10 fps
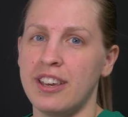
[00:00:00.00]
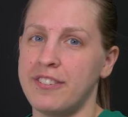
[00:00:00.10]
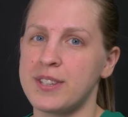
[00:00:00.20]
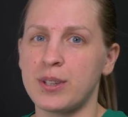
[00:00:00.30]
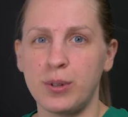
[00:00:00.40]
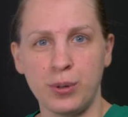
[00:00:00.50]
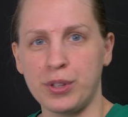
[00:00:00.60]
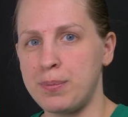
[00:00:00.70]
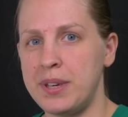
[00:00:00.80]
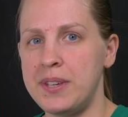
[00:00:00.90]
If it's a
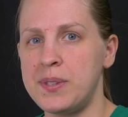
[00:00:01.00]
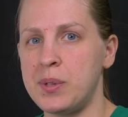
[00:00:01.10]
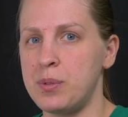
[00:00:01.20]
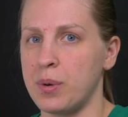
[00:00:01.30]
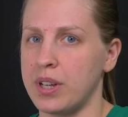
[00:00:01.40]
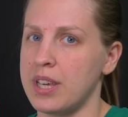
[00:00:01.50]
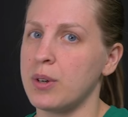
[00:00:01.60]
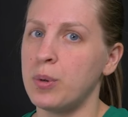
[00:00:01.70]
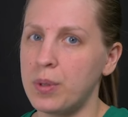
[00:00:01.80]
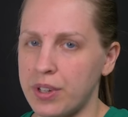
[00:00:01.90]
cooler piece, you would want a
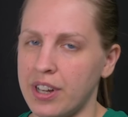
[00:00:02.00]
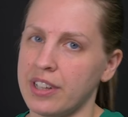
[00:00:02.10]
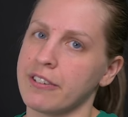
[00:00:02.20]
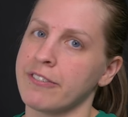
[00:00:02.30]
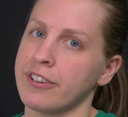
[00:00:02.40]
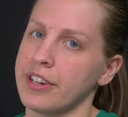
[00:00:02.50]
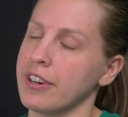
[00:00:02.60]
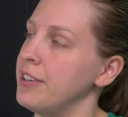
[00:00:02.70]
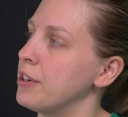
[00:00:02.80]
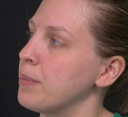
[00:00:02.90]
cooler color for
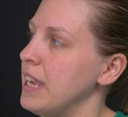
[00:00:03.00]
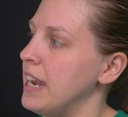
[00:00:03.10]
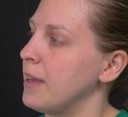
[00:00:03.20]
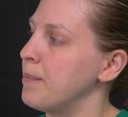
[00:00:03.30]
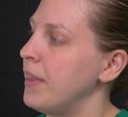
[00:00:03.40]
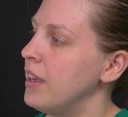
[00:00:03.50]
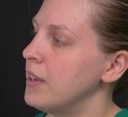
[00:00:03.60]
your underpainting.